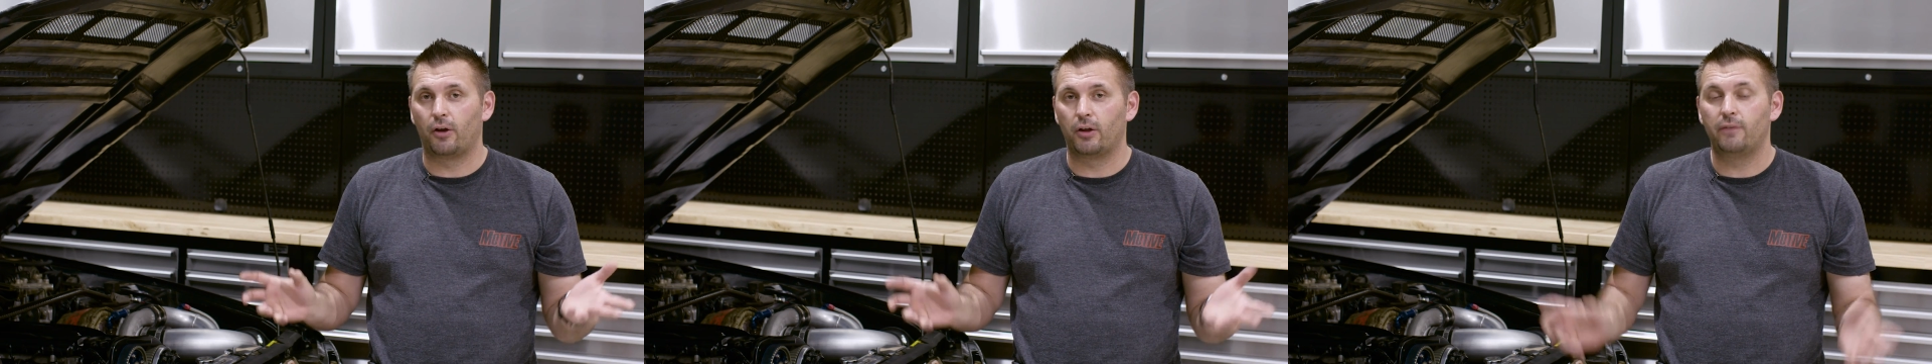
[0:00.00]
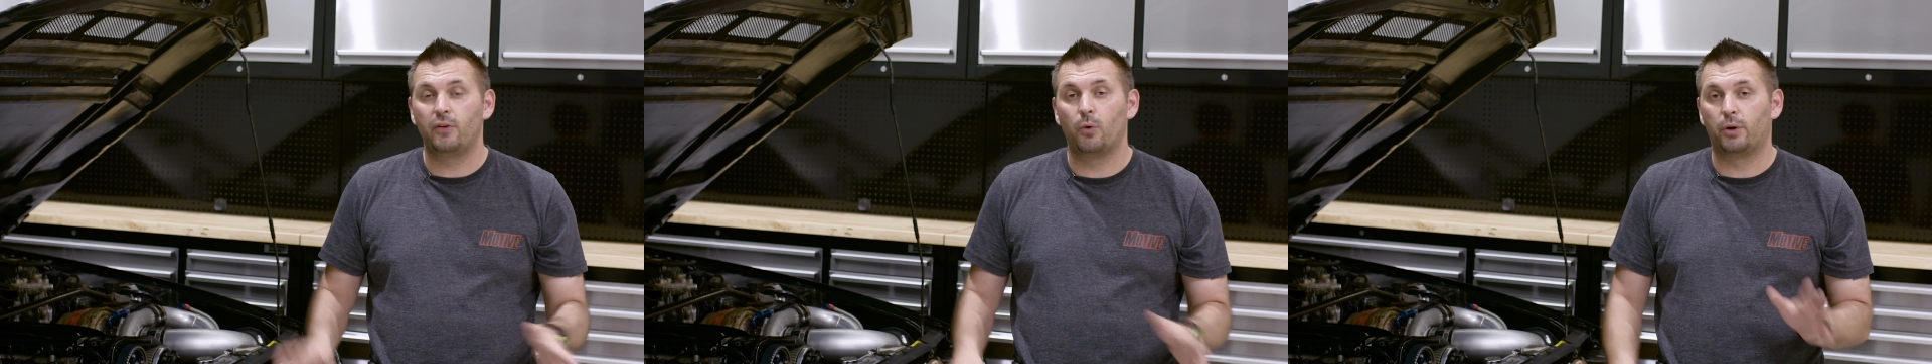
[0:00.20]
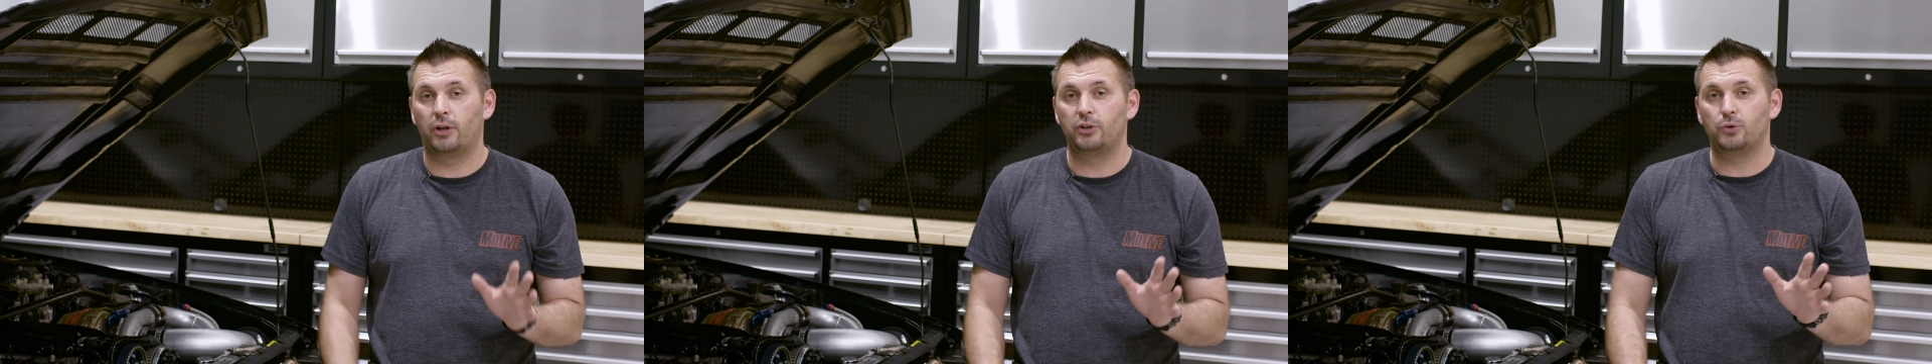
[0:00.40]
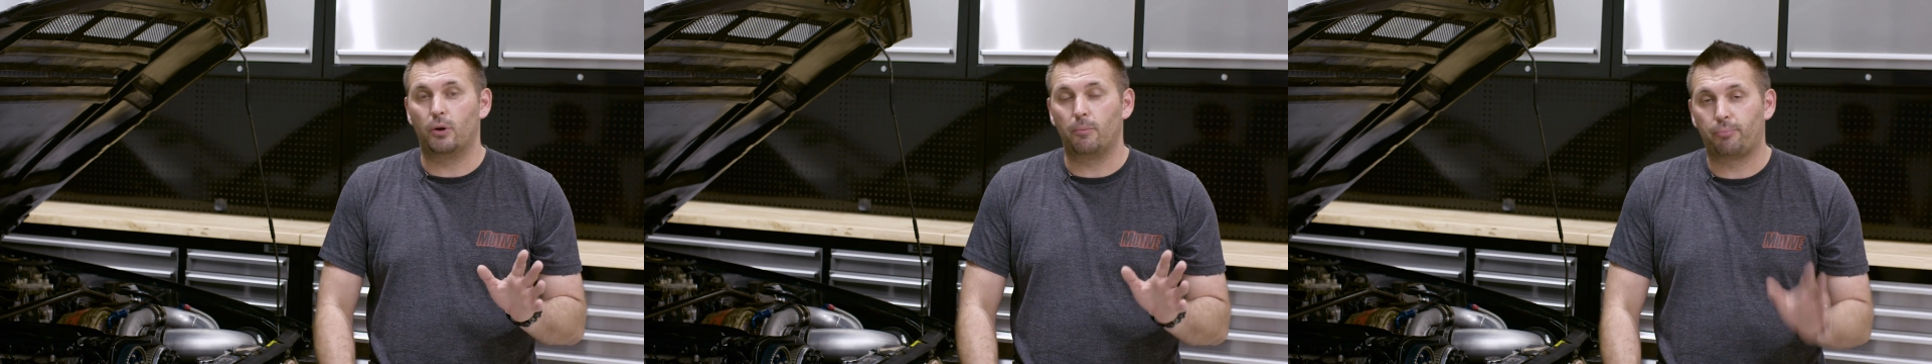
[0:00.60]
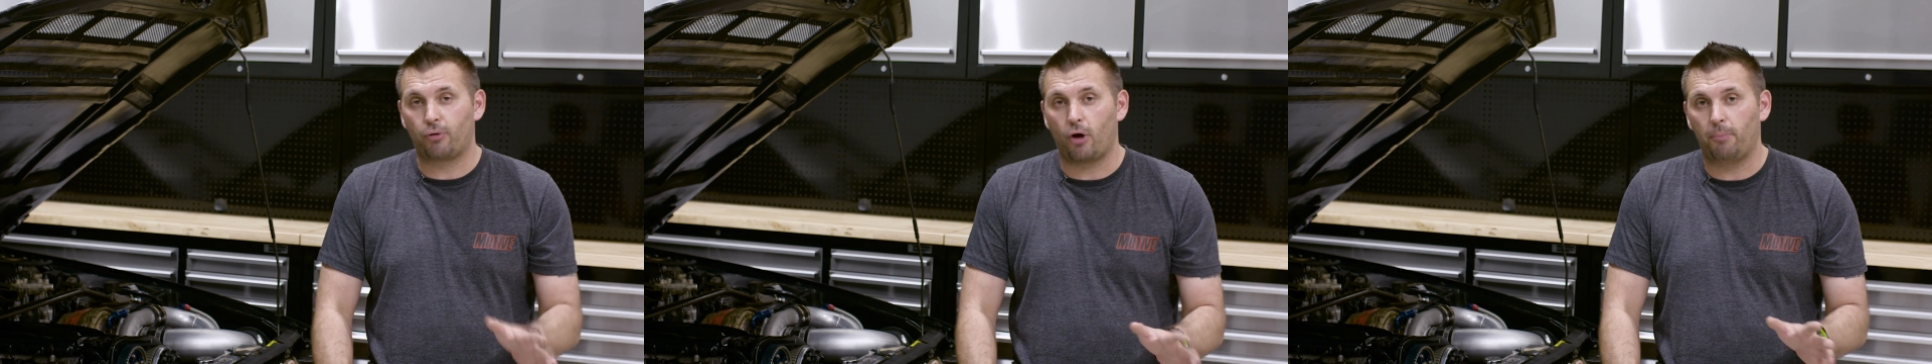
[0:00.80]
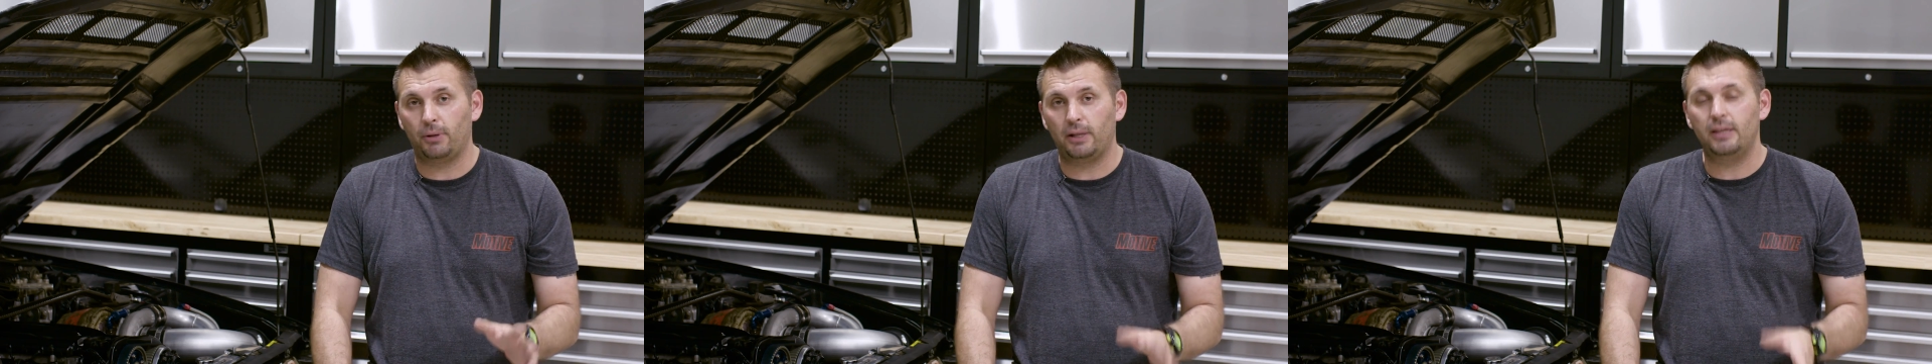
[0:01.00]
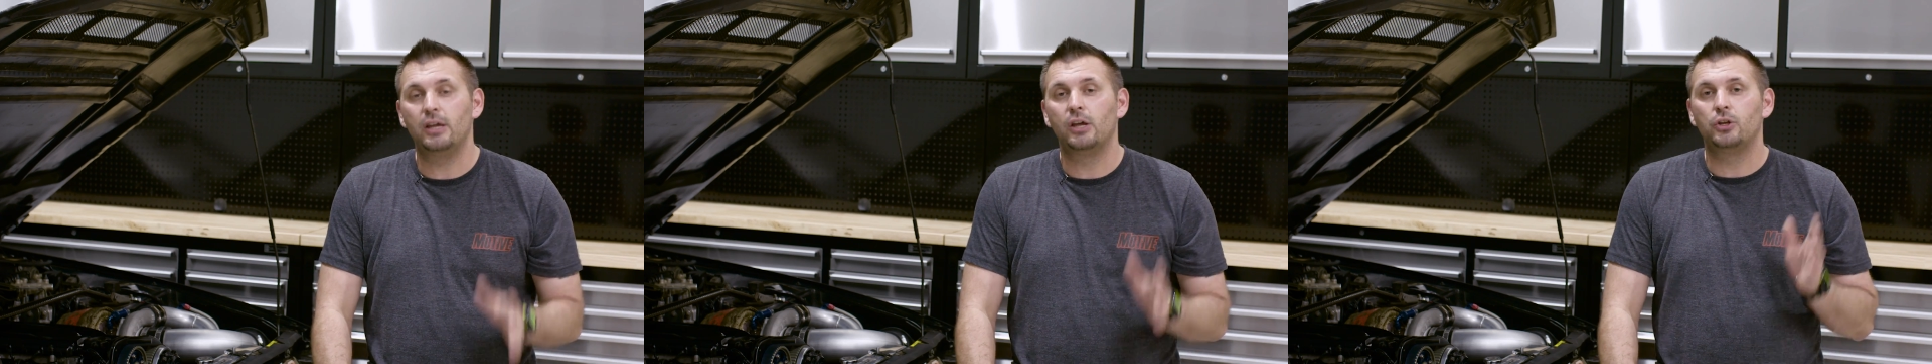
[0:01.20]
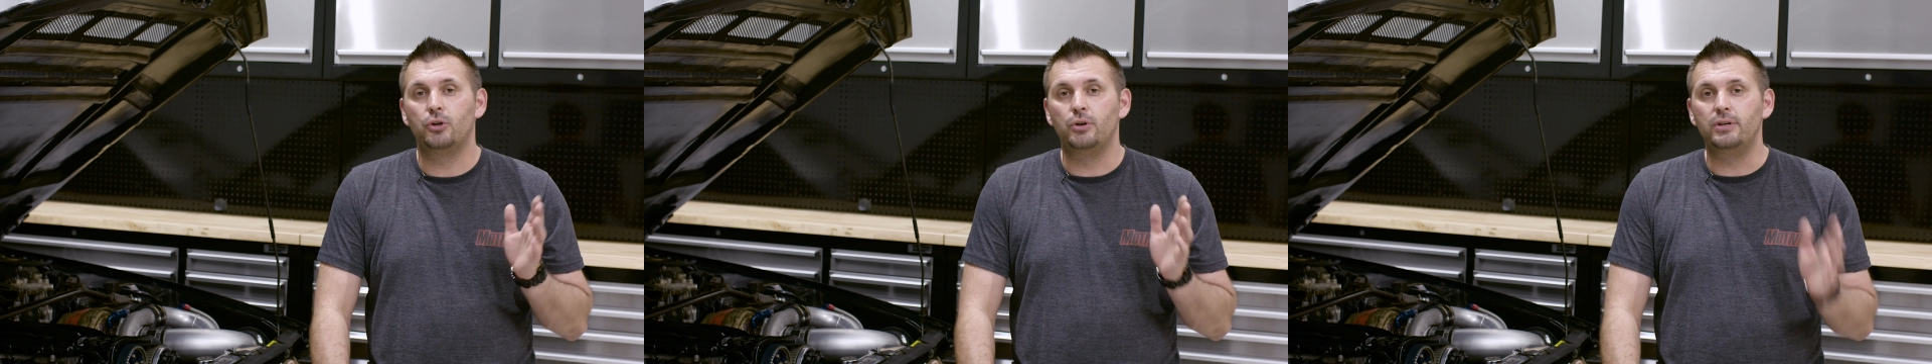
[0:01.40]
If you want to do it properly,
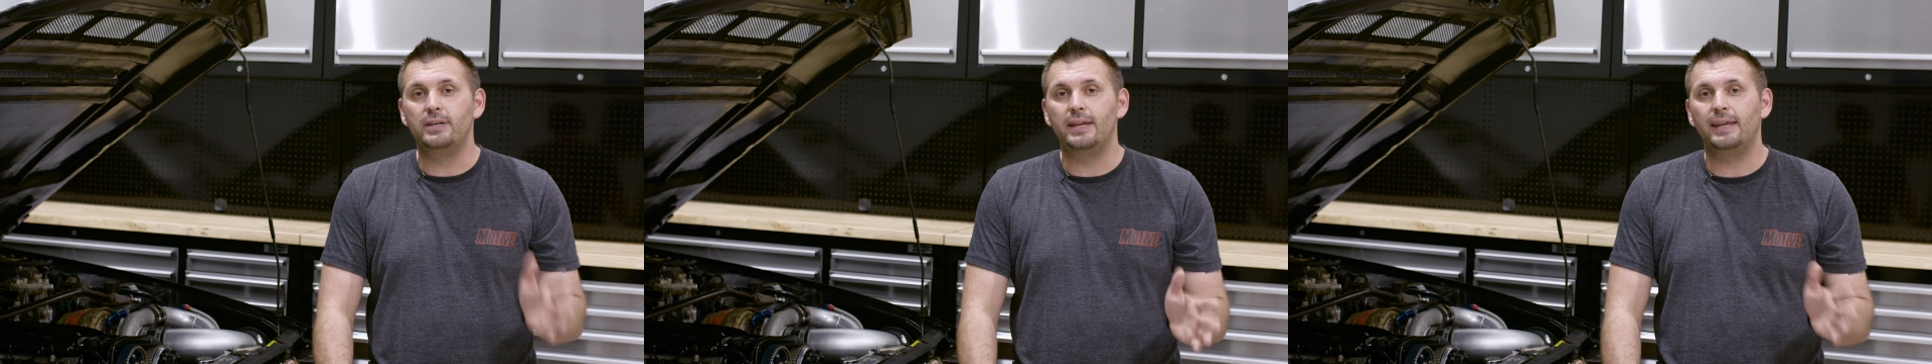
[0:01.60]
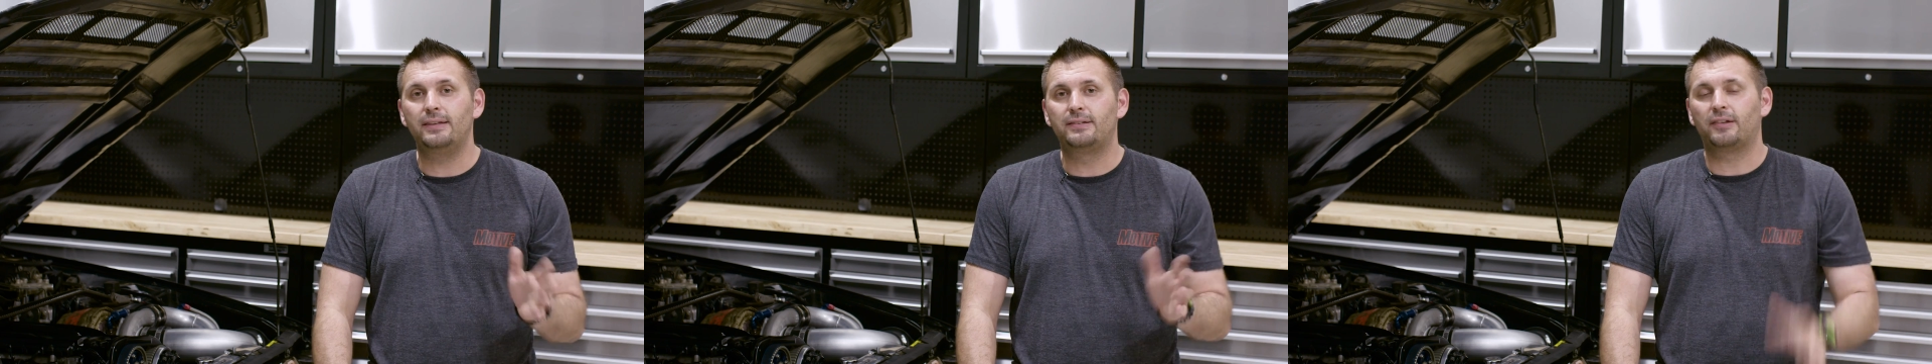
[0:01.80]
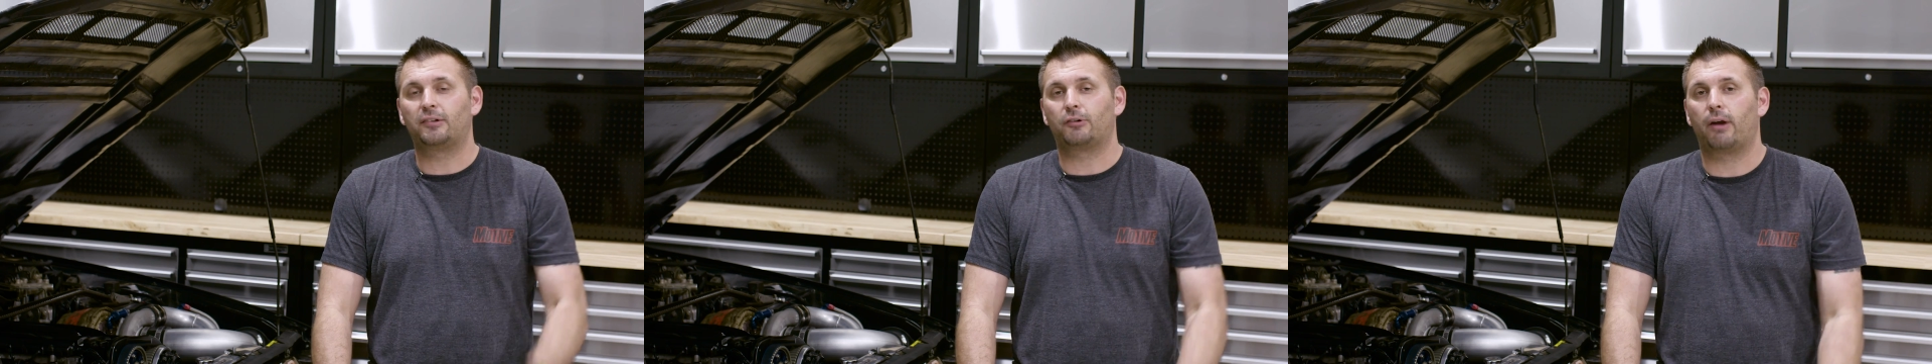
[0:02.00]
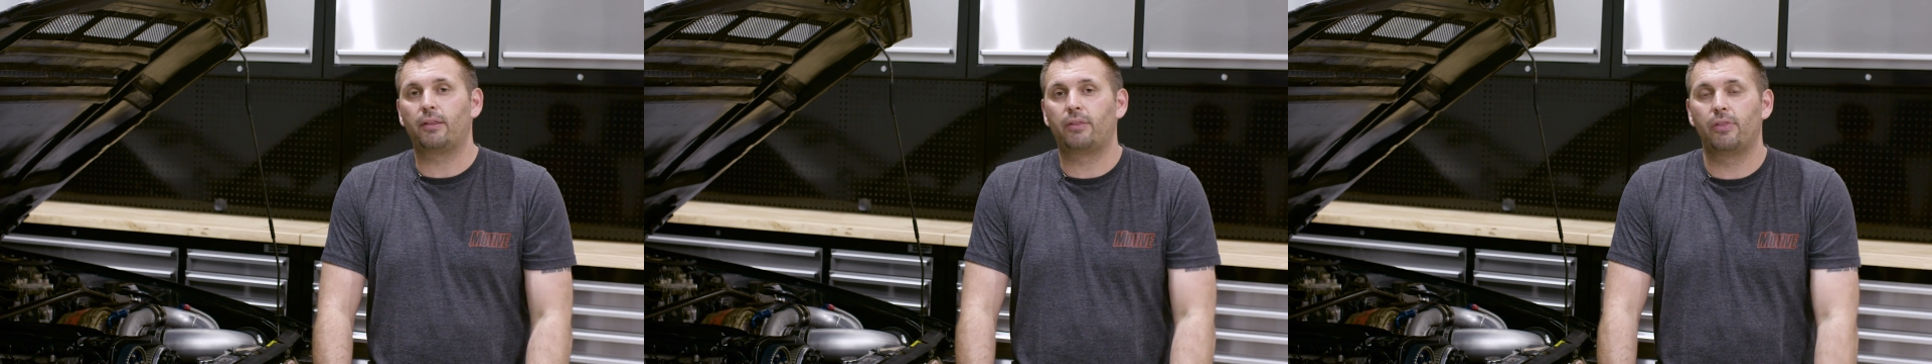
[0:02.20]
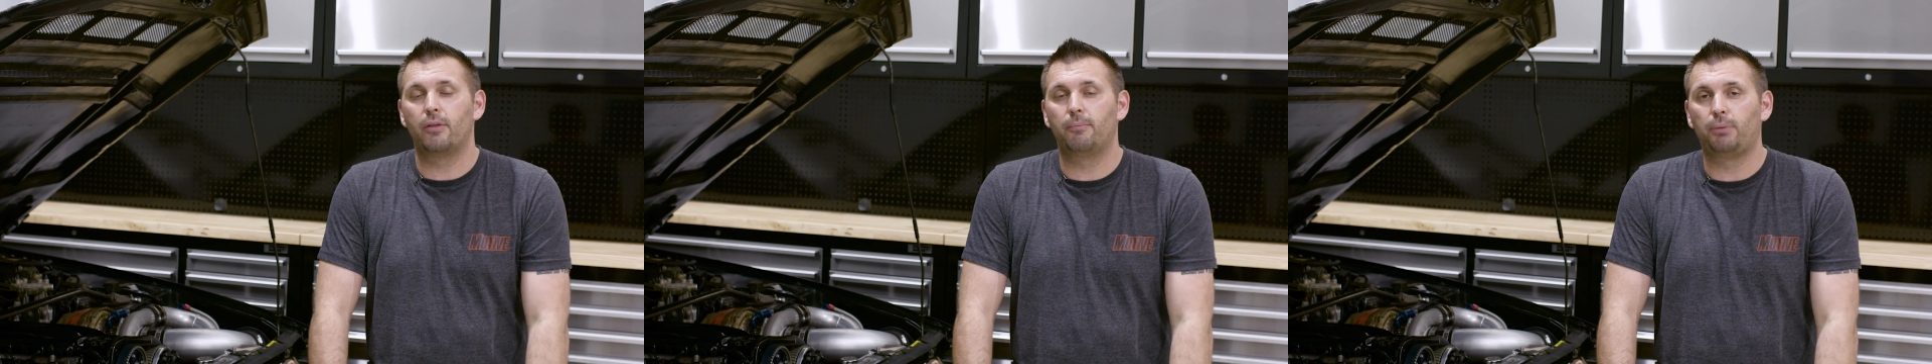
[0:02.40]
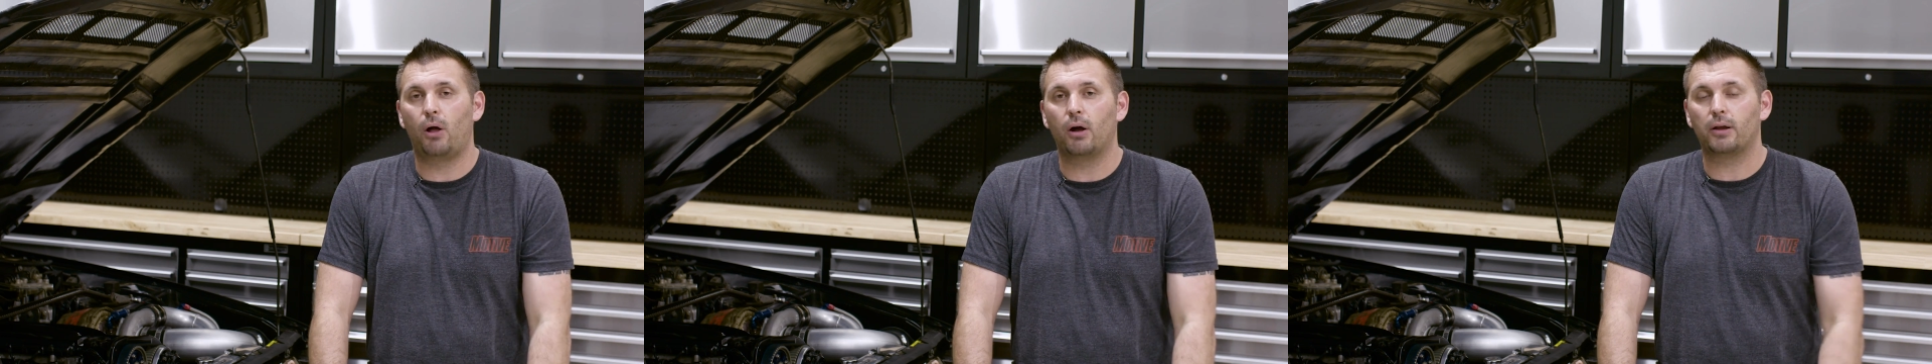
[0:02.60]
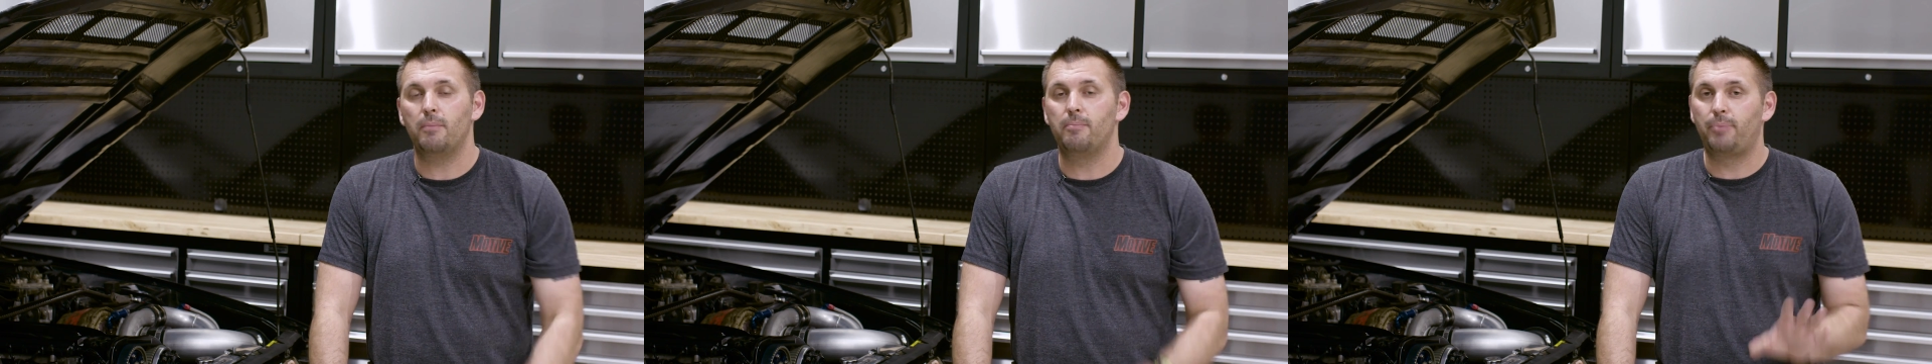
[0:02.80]
you need to strengthen the block,